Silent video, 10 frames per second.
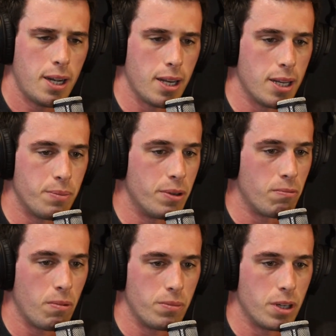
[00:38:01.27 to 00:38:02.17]
and had
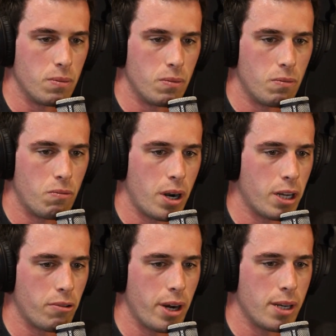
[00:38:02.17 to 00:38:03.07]
been
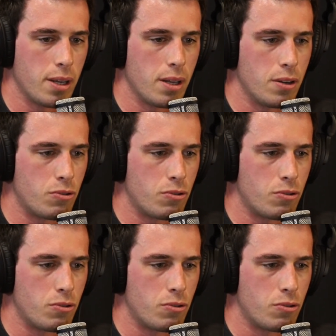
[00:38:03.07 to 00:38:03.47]
running great in